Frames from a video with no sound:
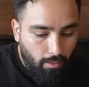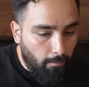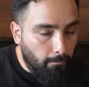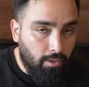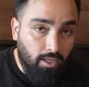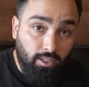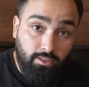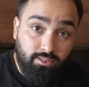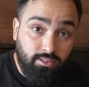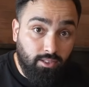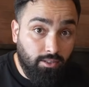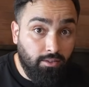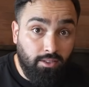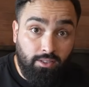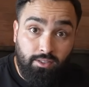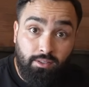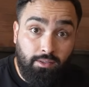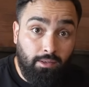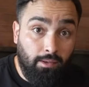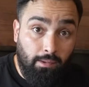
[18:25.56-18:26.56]
but
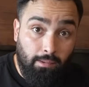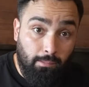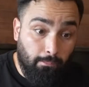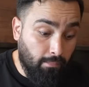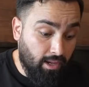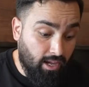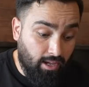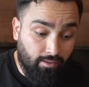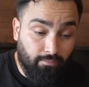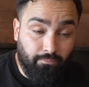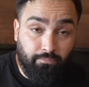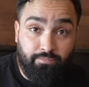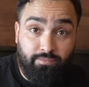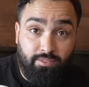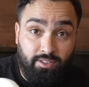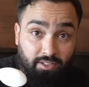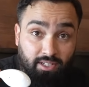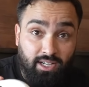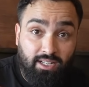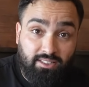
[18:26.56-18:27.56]
man,
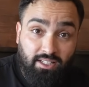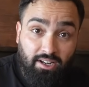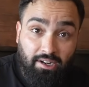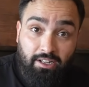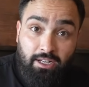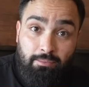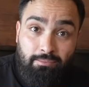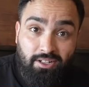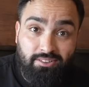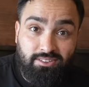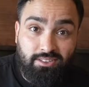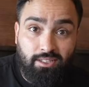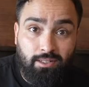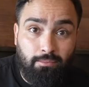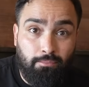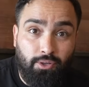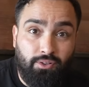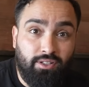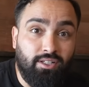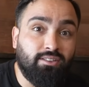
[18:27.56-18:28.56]
you guys gotta come out to
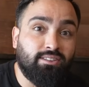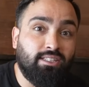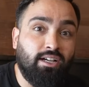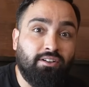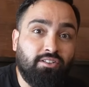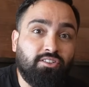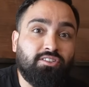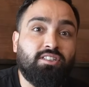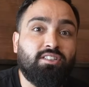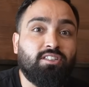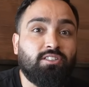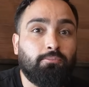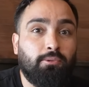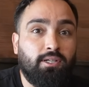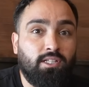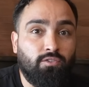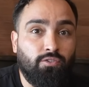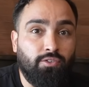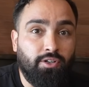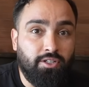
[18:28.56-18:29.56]
Cambodia Town and see this
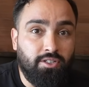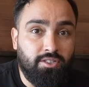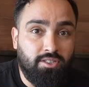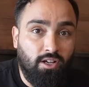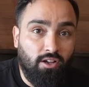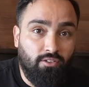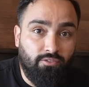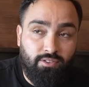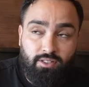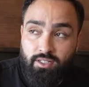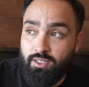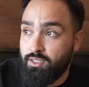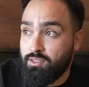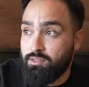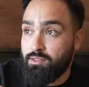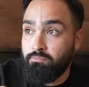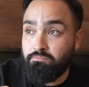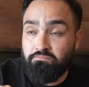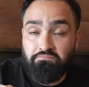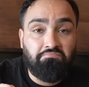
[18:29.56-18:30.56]
place for yourself. It
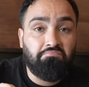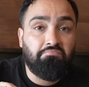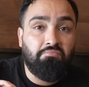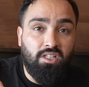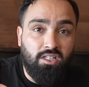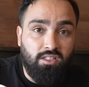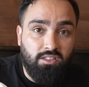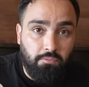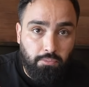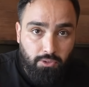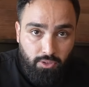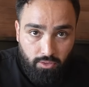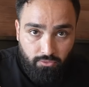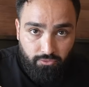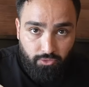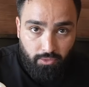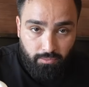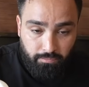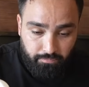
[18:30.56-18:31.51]
is beautiful.